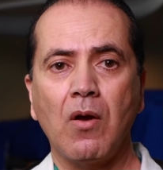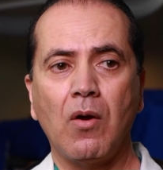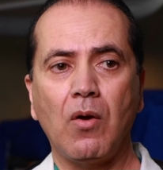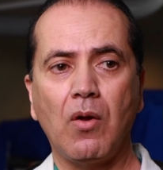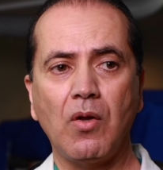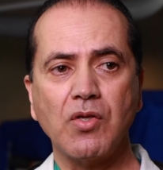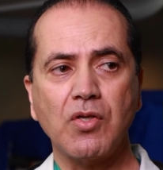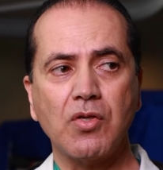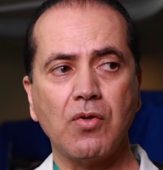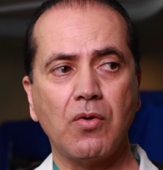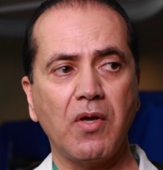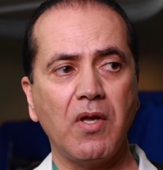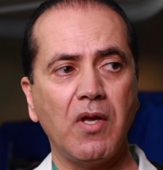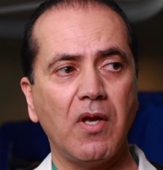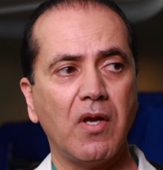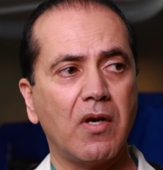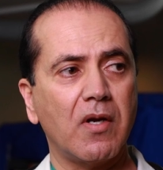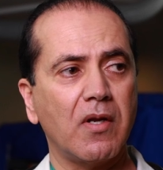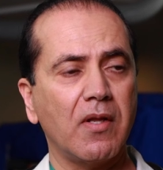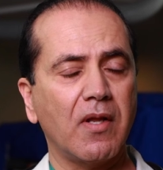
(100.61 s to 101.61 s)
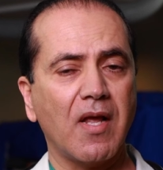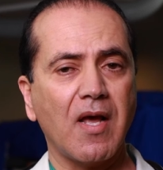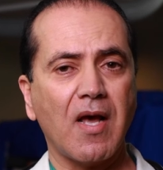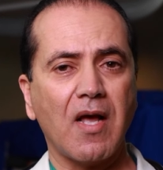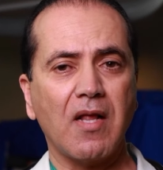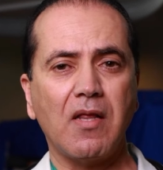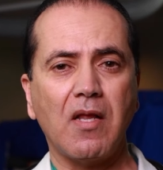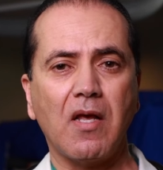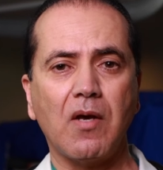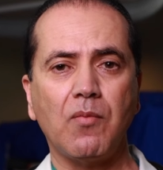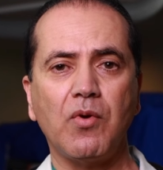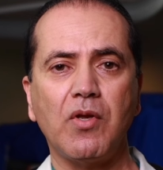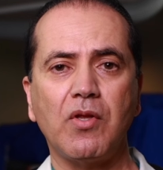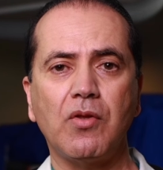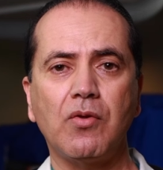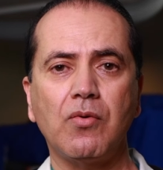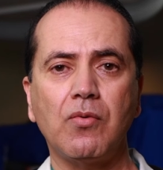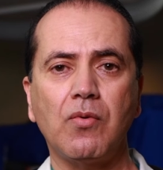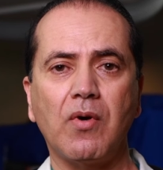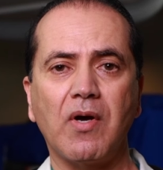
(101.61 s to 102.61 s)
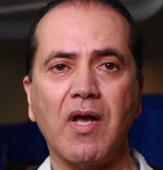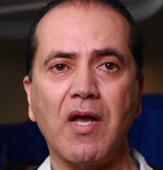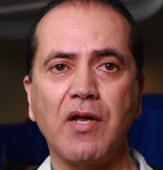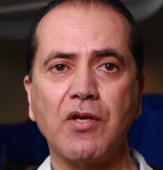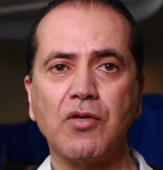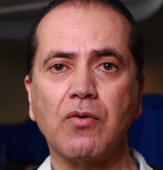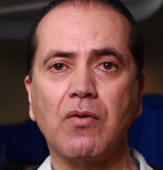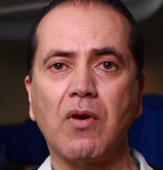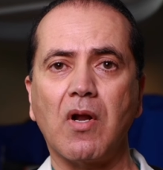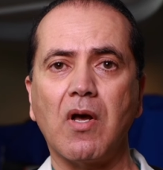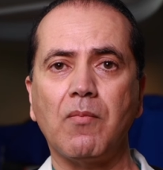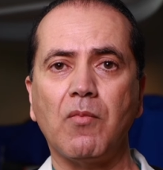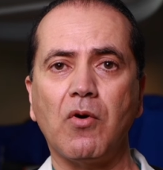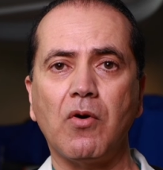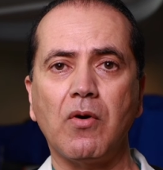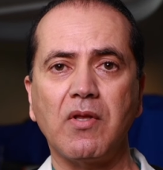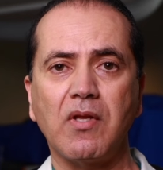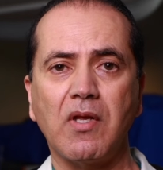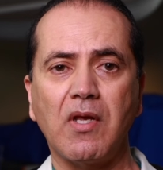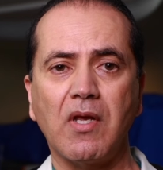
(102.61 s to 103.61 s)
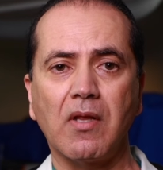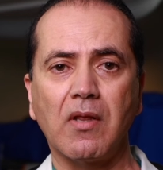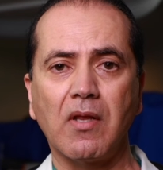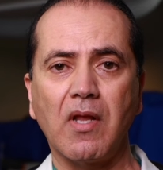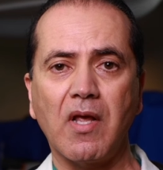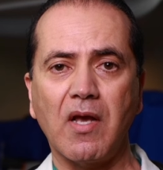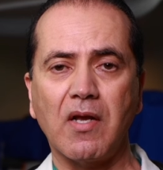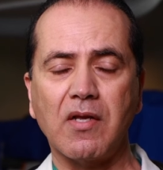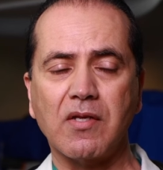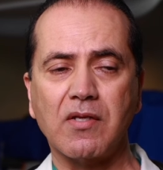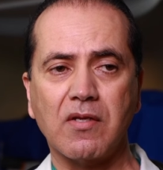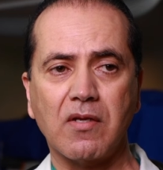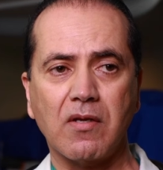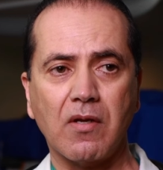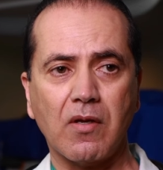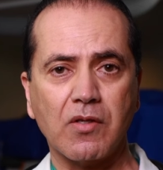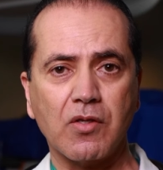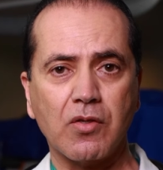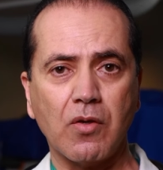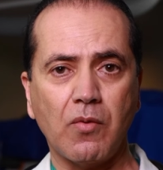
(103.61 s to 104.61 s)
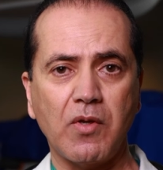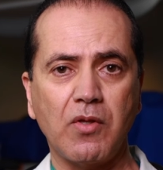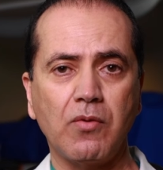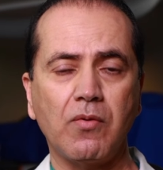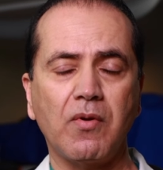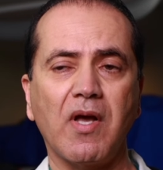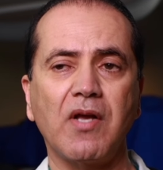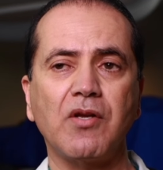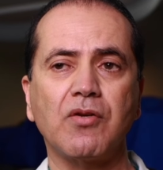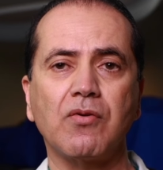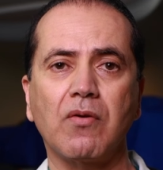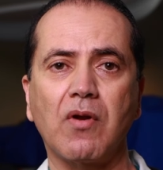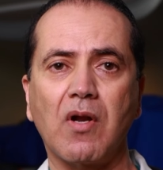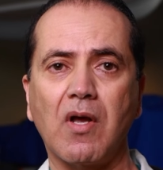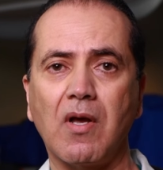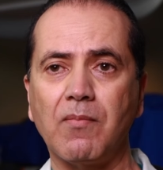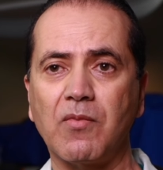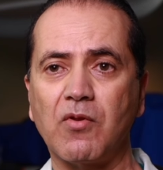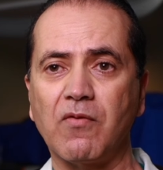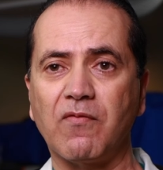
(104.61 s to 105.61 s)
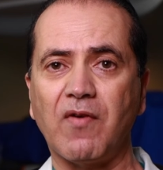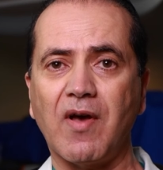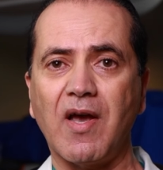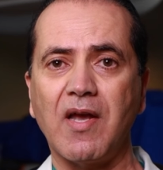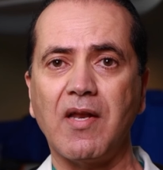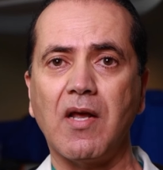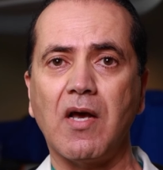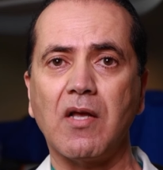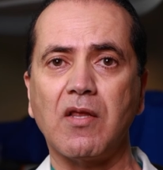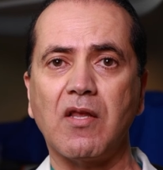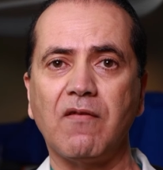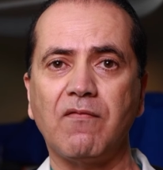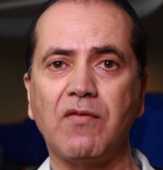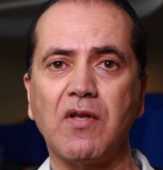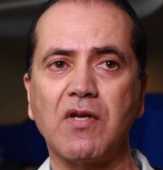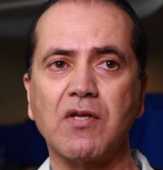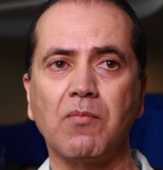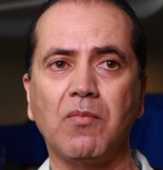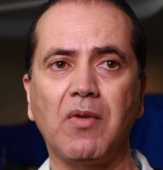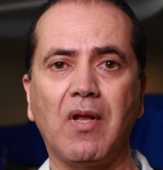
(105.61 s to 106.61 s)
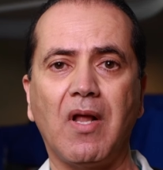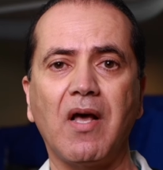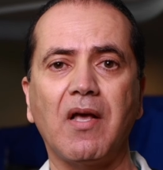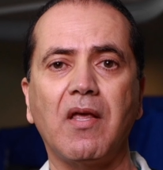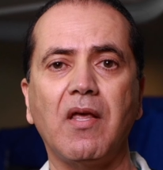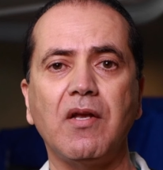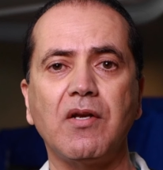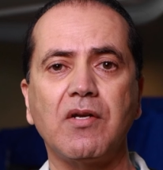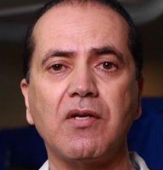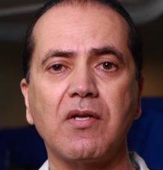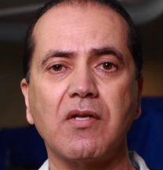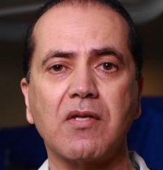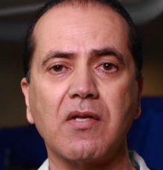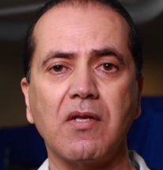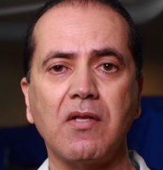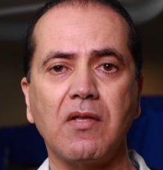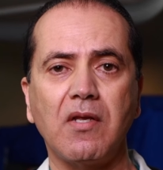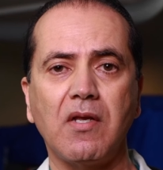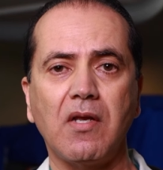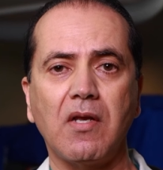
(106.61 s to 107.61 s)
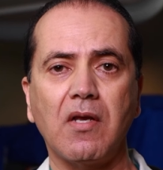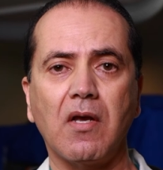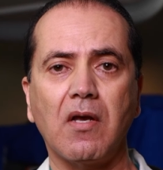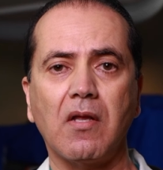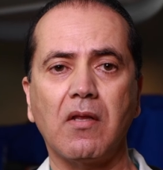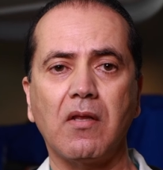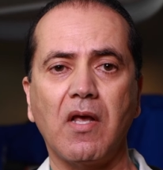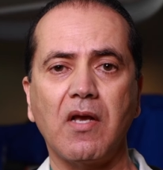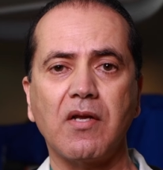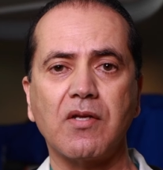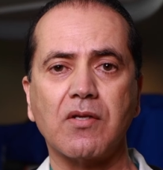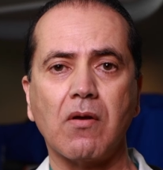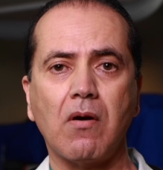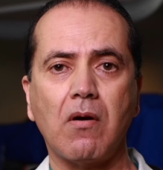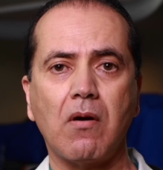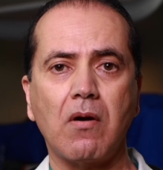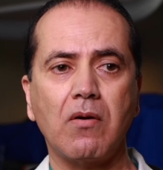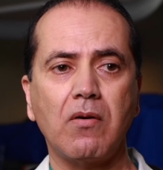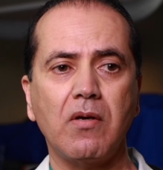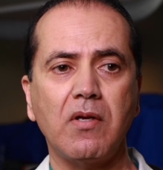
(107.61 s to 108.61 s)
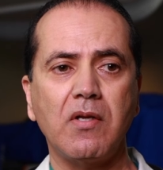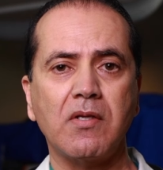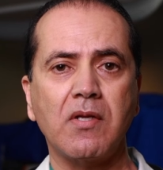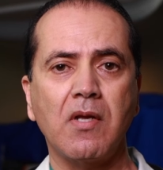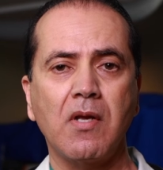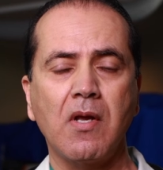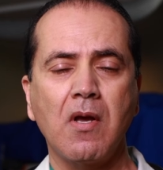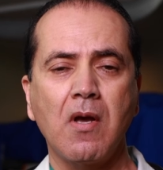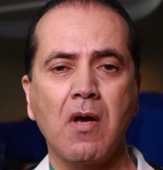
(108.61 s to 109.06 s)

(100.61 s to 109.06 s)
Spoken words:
Also here in cath lab, we do angiogram on the legs. So we do an angiogram to find out if there's blockages in the legs arteries.